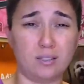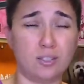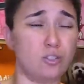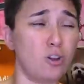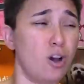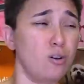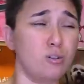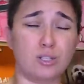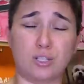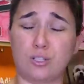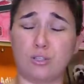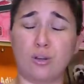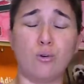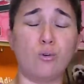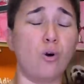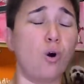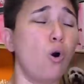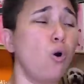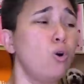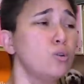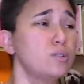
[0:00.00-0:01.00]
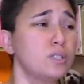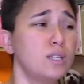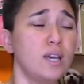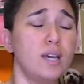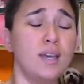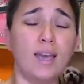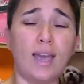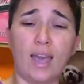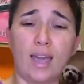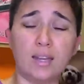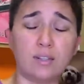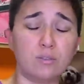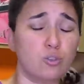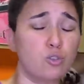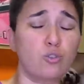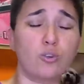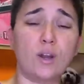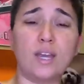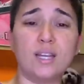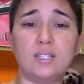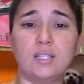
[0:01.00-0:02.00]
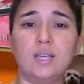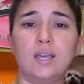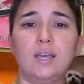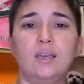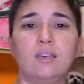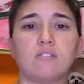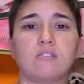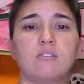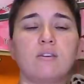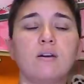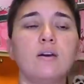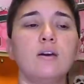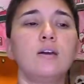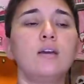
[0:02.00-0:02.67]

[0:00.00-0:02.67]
The dog was so old and great teeth.